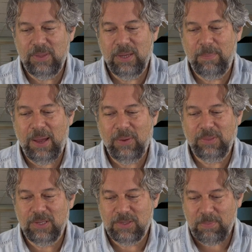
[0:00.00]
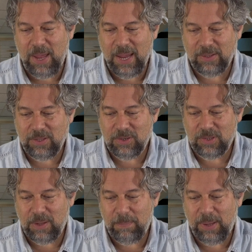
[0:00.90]
the About This Mac, there's
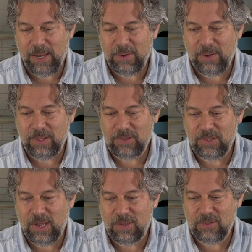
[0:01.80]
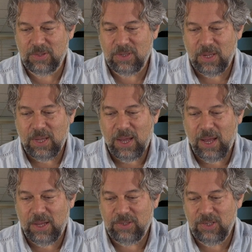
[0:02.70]
a button that says
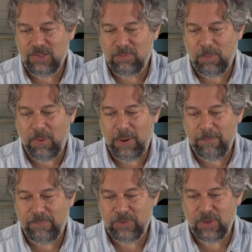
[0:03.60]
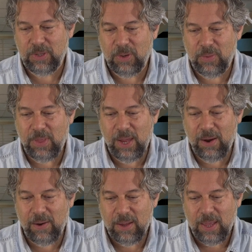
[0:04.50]
System Report. So you can go
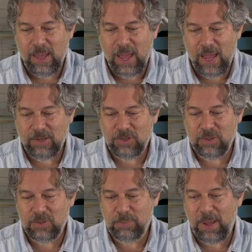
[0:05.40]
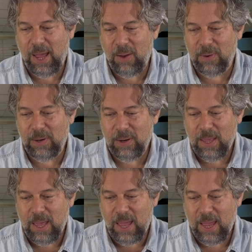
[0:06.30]
there and choose Power,
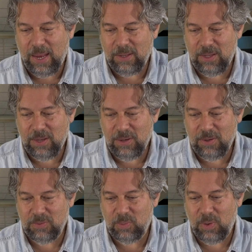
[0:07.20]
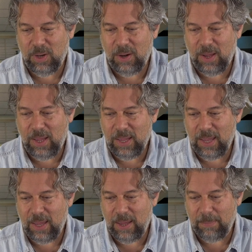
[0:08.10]
and here's where I
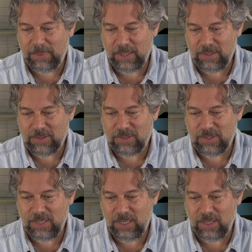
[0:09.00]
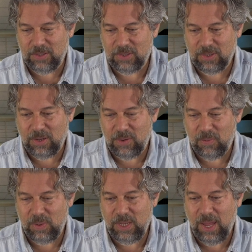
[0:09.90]
am. Let's see, so
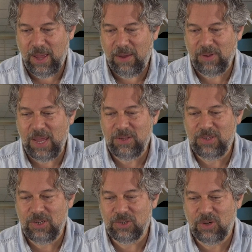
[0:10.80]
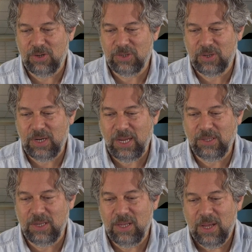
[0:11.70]
we have AC charger
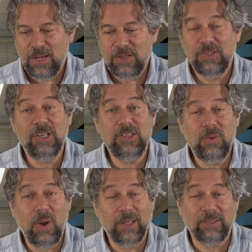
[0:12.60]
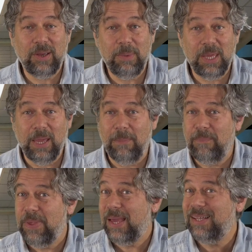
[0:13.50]
connected, 60 watts coming in.
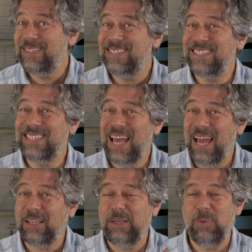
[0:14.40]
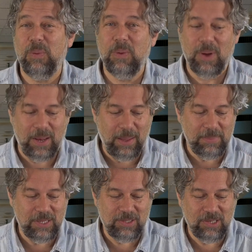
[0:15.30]
That's exactly what we want. That
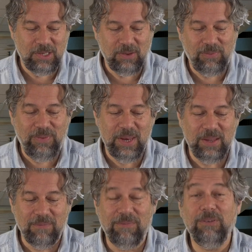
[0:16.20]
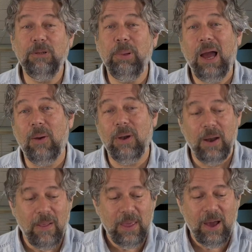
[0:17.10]
means this is feeding full power
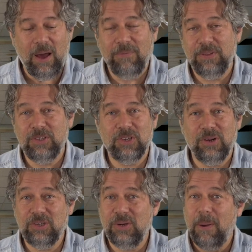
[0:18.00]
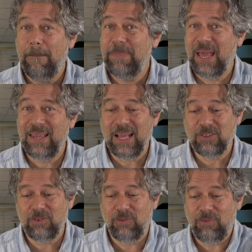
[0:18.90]
off of the charger, and that's
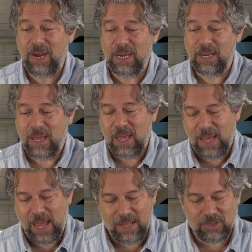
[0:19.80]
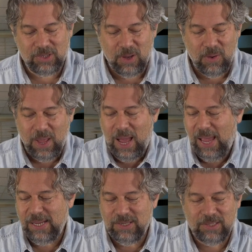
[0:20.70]
great. And so
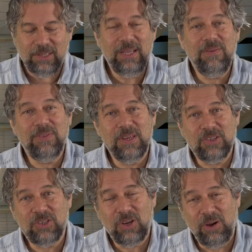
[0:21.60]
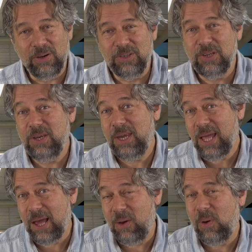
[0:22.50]
I can just leave this charged.
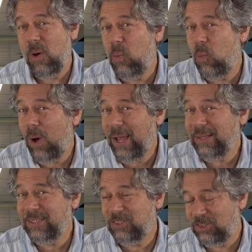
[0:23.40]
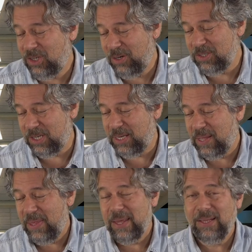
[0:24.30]
Now, while it's charging,
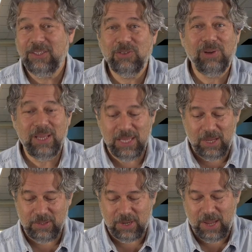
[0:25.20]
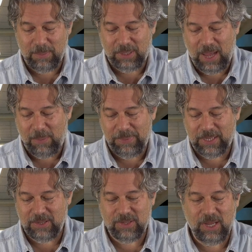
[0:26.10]
let's try the other cable out,
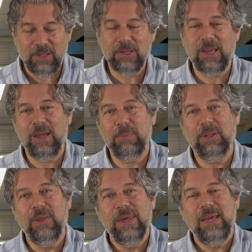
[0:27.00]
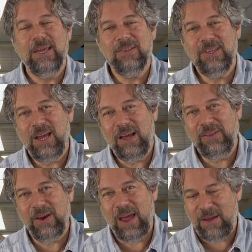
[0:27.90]
because the other cable is the
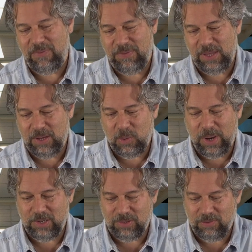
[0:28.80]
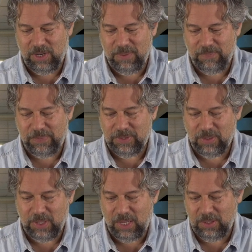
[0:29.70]
other half of the equation, right? So
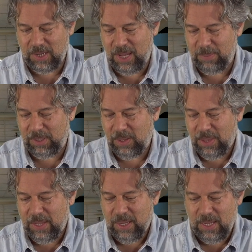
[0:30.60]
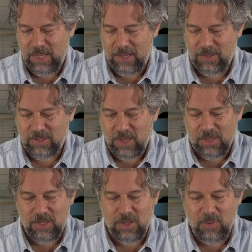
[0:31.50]
the other cable is
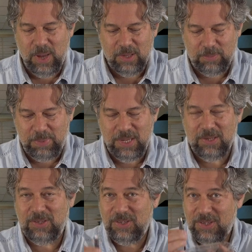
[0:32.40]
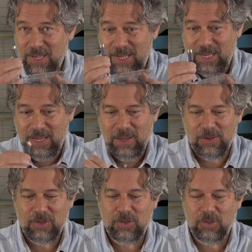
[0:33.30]
USB-C
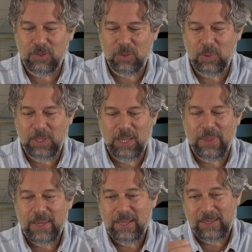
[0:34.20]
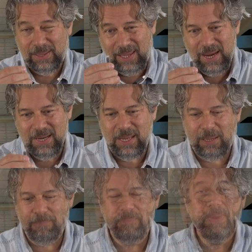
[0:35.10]
to
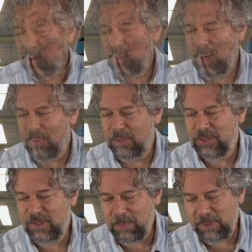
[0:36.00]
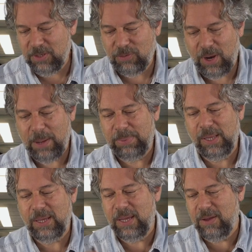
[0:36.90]
Lightning. We will simply try
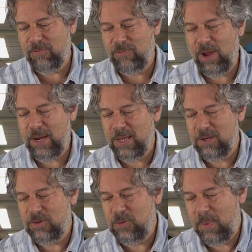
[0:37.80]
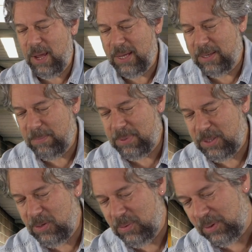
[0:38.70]
plugging it right into my
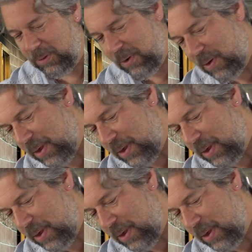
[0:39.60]
computer.